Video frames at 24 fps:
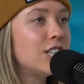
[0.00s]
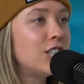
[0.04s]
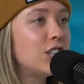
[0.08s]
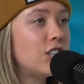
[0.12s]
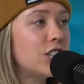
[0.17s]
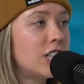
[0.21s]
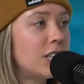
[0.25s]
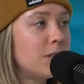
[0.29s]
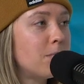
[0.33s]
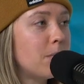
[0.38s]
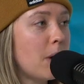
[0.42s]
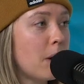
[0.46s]

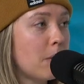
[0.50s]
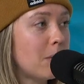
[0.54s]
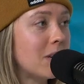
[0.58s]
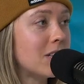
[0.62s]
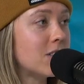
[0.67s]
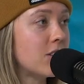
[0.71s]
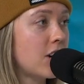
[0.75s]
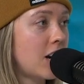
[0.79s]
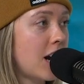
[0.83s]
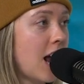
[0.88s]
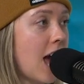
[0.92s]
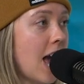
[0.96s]
should maybe
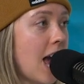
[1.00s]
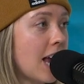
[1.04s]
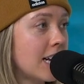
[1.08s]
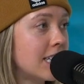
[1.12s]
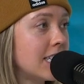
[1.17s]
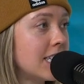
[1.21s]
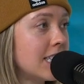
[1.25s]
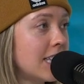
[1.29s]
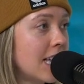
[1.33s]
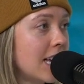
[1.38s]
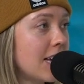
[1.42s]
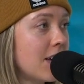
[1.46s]
start
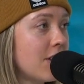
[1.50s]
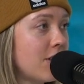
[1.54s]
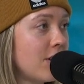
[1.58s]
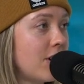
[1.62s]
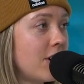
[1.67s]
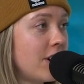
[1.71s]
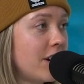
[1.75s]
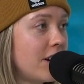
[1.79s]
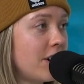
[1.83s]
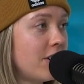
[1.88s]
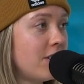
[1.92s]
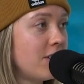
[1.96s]
acting like a
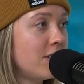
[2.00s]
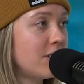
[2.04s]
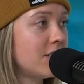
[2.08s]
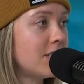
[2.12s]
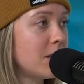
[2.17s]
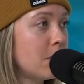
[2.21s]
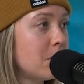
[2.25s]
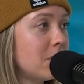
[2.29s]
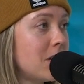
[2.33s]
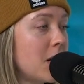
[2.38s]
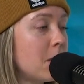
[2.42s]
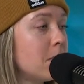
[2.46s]
thirty year old
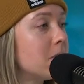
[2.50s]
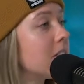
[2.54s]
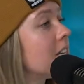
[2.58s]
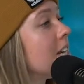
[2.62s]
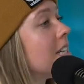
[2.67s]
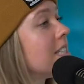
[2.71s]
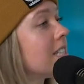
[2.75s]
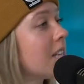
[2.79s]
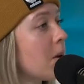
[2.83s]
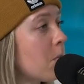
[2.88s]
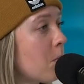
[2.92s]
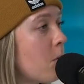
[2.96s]
sometimes nah.
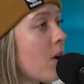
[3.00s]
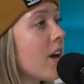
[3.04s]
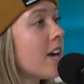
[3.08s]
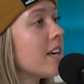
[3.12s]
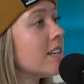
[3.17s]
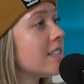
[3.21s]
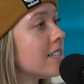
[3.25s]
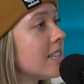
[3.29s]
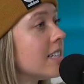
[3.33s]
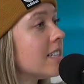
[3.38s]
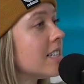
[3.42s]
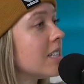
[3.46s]
in some
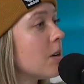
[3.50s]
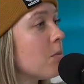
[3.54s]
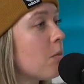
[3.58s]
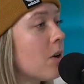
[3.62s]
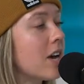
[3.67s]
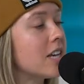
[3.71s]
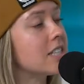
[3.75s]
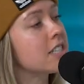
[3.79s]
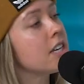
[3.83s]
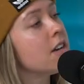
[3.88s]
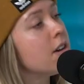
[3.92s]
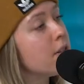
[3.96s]
ways in some in
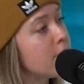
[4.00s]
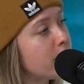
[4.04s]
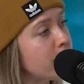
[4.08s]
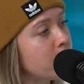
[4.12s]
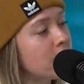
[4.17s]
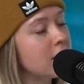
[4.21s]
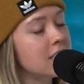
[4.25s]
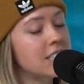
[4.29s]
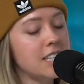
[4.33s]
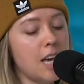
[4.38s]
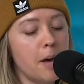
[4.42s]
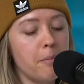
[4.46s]
ways, some ways okay.
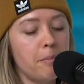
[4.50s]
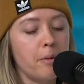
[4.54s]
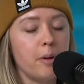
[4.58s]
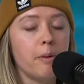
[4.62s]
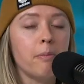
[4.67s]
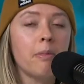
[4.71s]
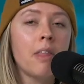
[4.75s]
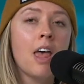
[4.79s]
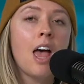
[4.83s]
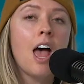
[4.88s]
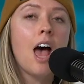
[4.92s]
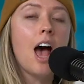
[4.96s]
For
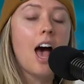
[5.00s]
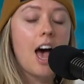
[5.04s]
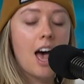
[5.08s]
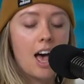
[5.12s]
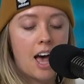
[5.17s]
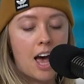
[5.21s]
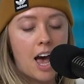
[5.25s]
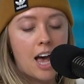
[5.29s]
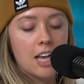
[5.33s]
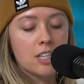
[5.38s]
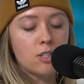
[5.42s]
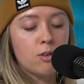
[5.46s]
example,
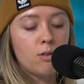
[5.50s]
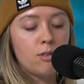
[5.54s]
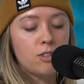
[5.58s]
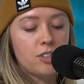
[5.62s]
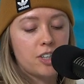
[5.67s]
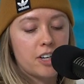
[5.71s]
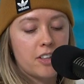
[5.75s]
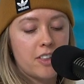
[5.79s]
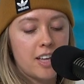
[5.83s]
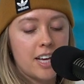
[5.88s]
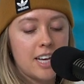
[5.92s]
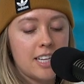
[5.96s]
uh, I told
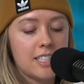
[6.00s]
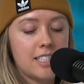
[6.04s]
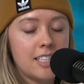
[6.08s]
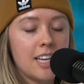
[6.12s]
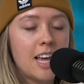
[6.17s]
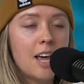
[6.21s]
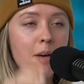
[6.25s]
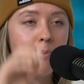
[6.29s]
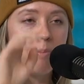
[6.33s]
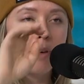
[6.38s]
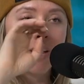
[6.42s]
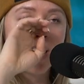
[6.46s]
her this
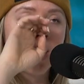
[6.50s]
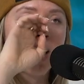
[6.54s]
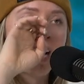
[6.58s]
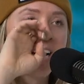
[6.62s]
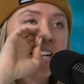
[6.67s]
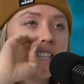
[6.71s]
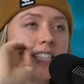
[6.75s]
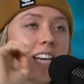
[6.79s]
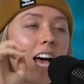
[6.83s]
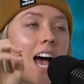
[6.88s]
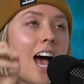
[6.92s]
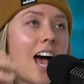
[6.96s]

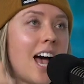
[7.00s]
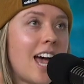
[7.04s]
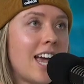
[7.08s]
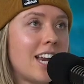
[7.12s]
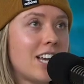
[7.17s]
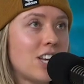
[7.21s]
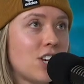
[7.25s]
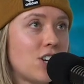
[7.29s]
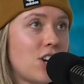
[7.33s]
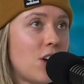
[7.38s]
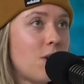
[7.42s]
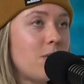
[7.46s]
because I
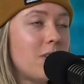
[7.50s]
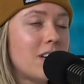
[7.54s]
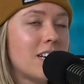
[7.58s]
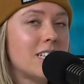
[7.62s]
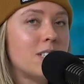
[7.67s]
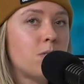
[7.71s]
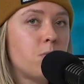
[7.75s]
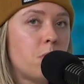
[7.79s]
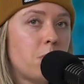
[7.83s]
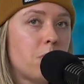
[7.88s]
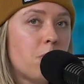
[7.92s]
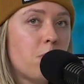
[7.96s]

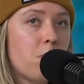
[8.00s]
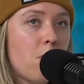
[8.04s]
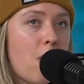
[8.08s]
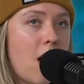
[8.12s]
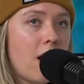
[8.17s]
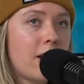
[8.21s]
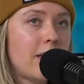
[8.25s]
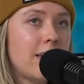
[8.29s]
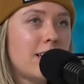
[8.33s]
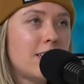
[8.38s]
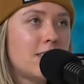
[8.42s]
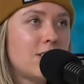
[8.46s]
noticed we were
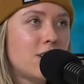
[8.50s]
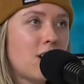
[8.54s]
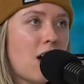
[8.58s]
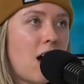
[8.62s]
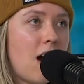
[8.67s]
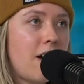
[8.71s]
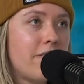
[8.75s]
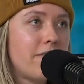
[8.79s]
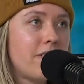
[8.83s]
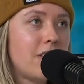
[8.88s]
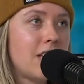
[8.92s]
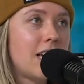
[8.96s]
walking to
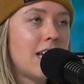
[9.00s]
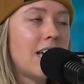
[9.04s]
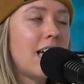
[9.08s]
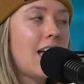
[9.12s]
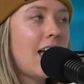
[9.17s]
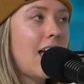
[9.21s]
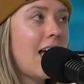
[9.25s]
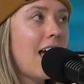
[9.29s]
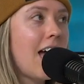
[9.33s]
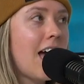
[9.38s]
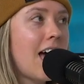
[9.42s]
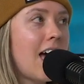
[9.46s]
coffee
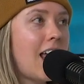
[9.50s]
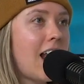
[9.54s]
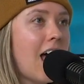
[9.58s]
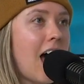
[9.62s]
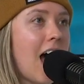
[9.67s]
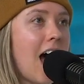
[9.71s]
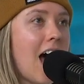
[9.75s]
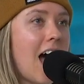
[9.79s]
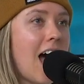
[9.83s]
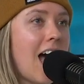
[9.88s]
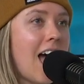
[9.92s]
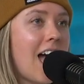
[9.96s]
and
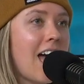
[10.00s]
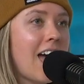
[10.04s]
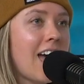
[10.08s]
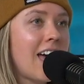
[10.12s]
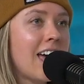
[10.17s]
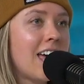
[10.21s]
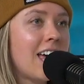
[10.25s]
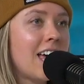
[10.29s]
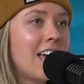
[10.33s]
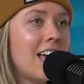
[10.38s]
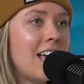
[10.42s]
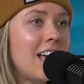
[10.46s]

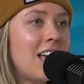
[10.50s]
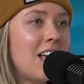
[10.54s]
I